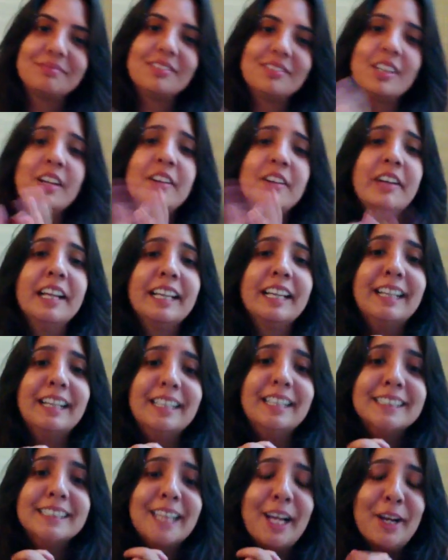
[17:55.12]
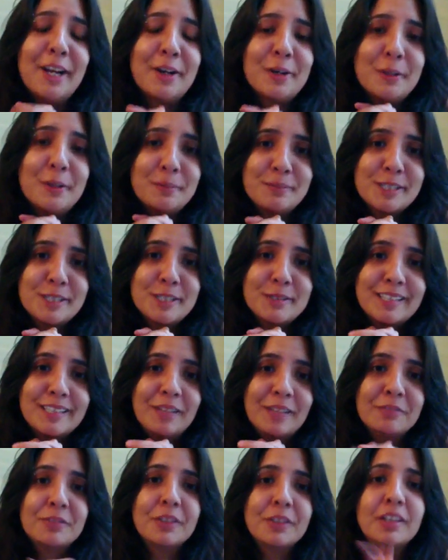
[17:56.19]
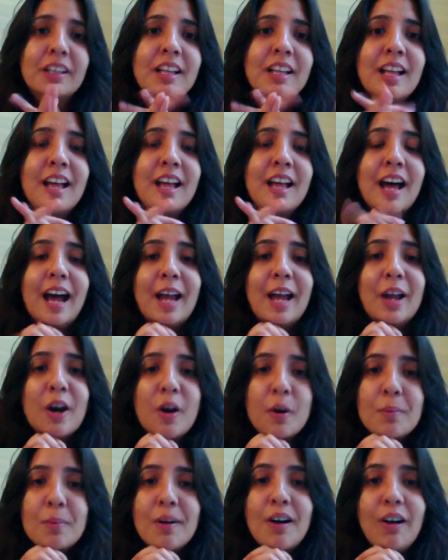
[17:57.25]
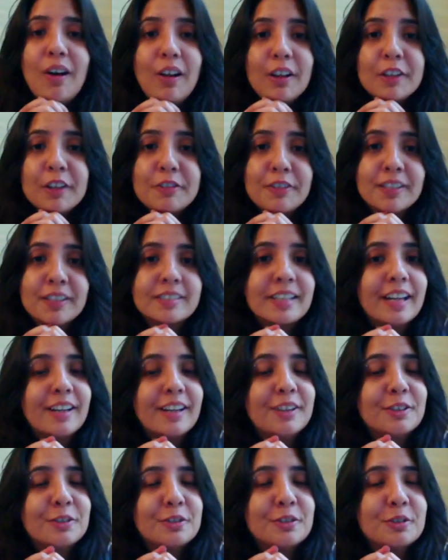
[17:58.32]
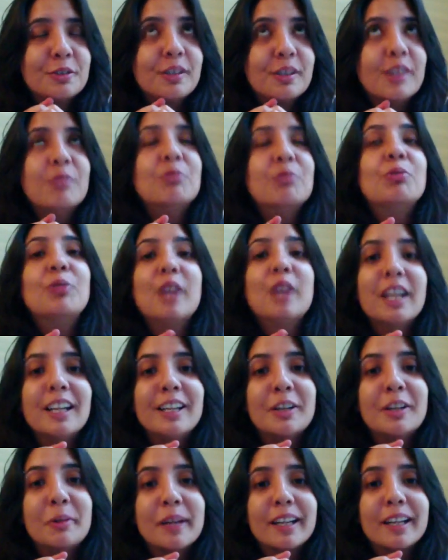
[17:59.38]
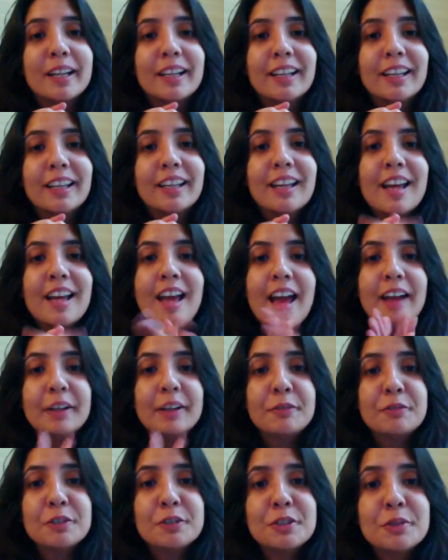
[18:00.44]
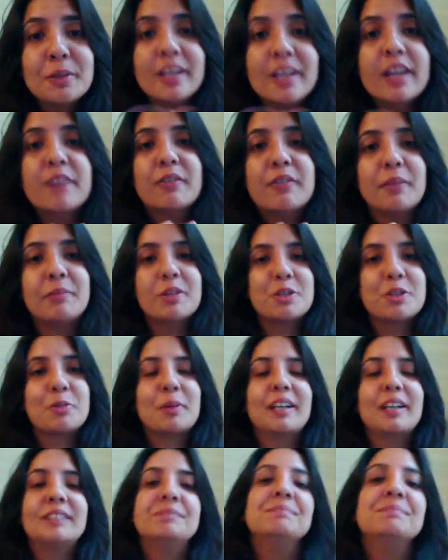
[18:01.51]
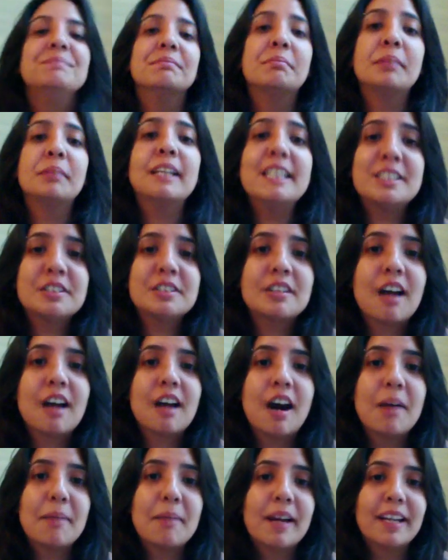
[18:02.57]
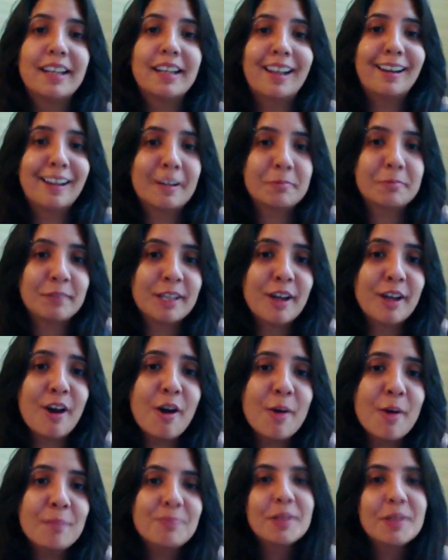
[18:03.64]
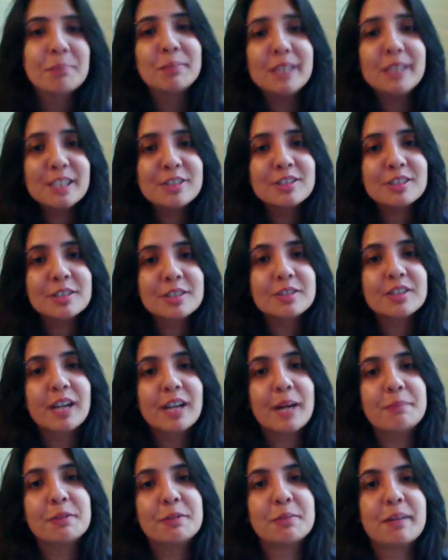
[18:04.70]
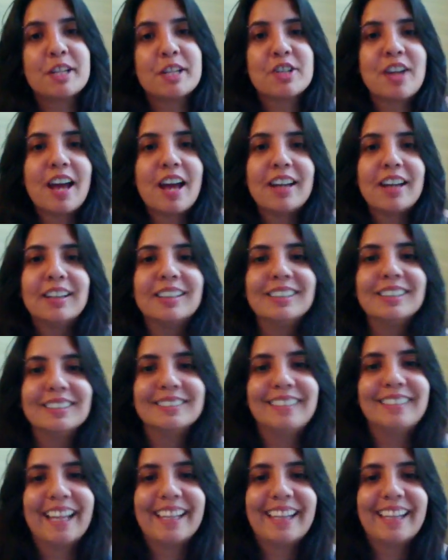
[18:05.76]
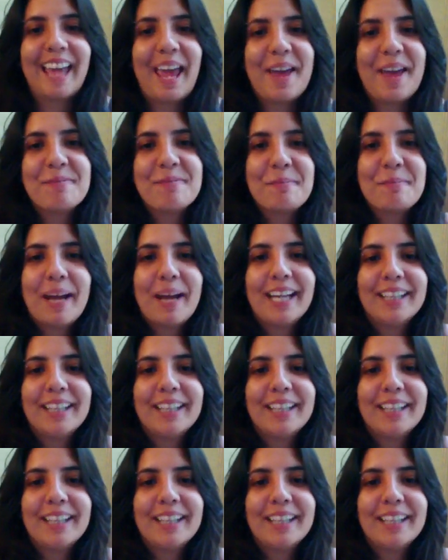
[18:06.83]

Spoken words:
All right, guys, I hope this was helpful. I hope all of us get into union really quickly. And if you do hear from your twin, please do comment and let me know. Please do subscribe to my channel. Take care. Bye.